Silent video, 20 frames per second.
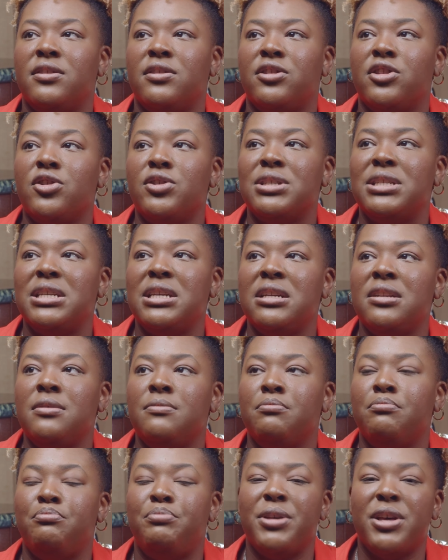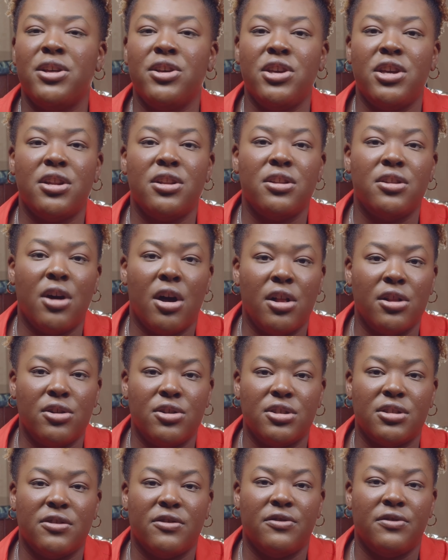$13 billion
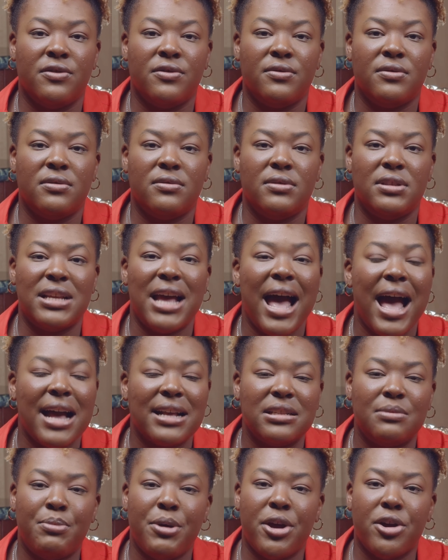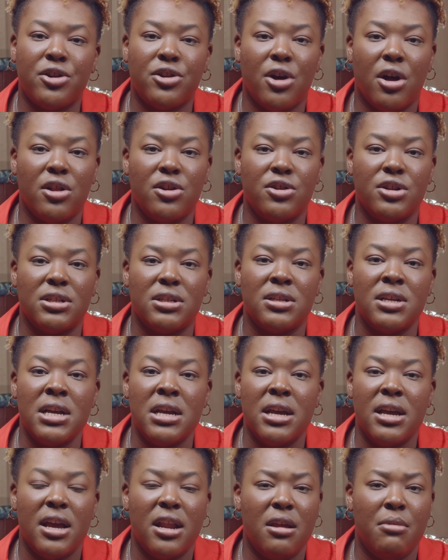of taxpayer dollars
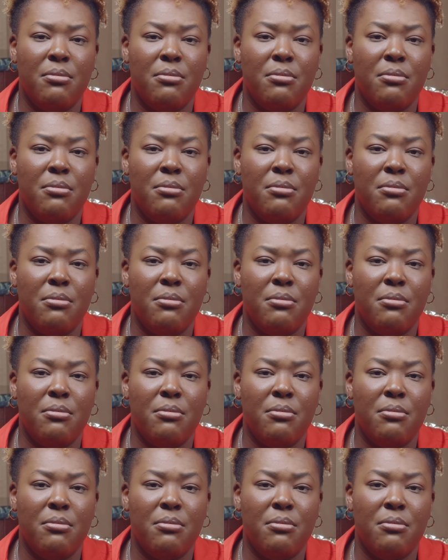in